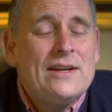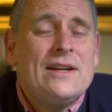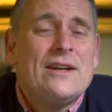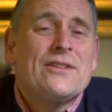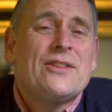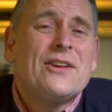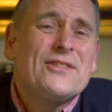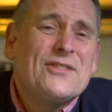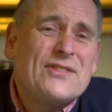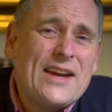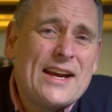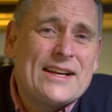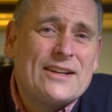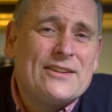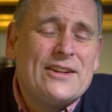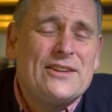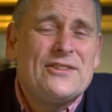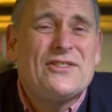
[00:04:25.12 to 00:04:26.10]
The
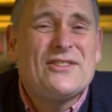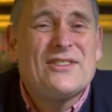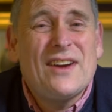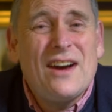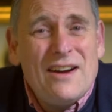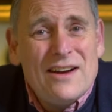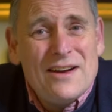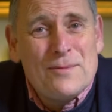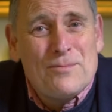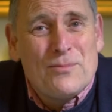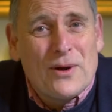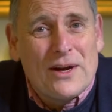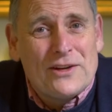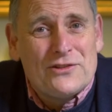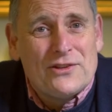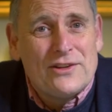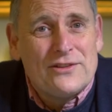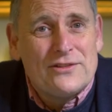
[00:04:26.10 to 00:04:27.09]
second is tire
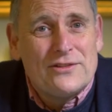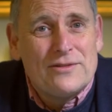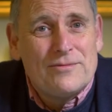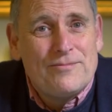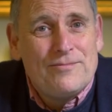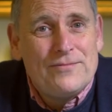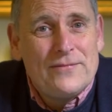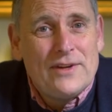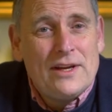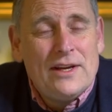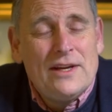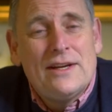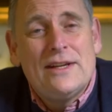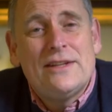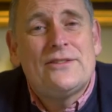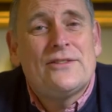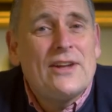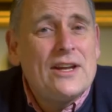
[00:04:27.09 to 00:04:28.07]
pressures.
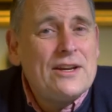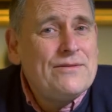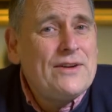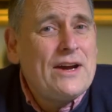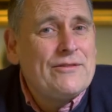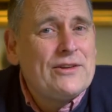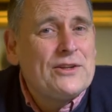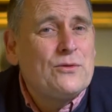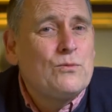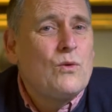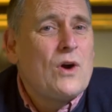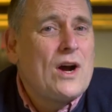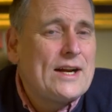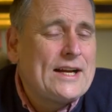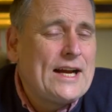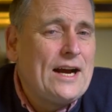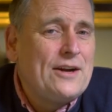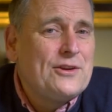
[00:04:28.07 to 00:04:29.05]
Instead of having to
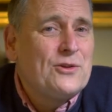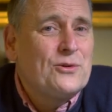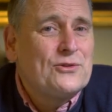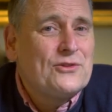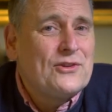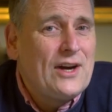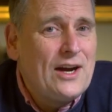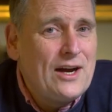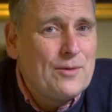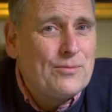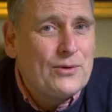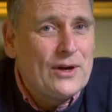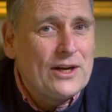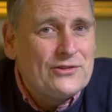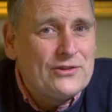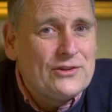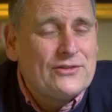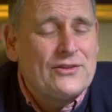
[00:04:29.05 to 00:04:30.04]
work out your tire
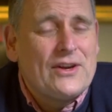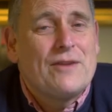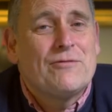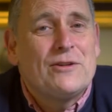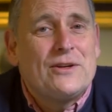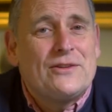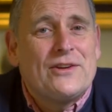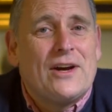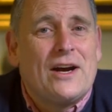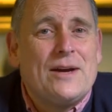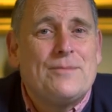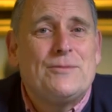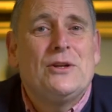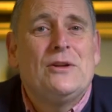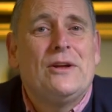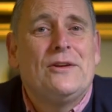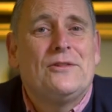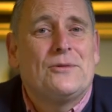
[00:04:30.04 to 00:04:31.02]
pressures every time
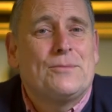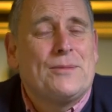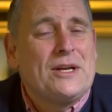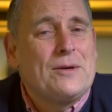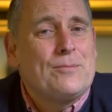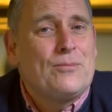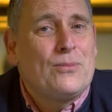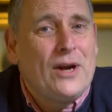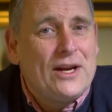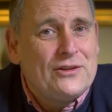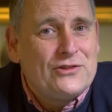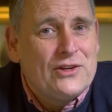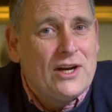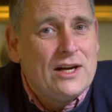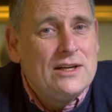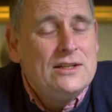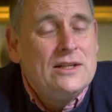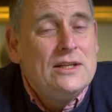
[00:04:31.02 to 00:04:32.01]
you lose a bit of
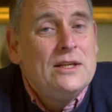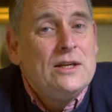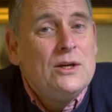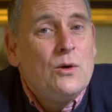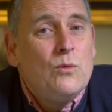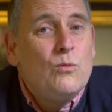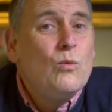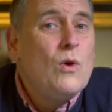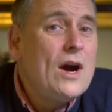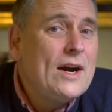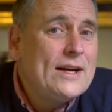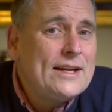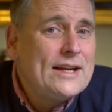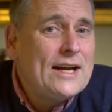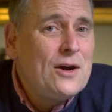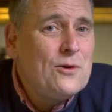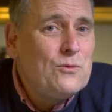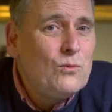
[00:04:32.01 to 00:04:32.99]
pressure, work it
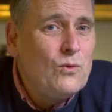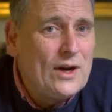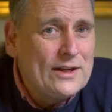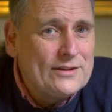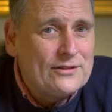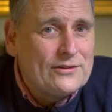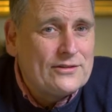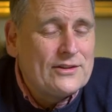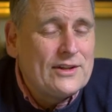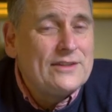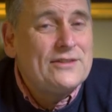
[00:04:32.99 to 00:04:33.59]
out once and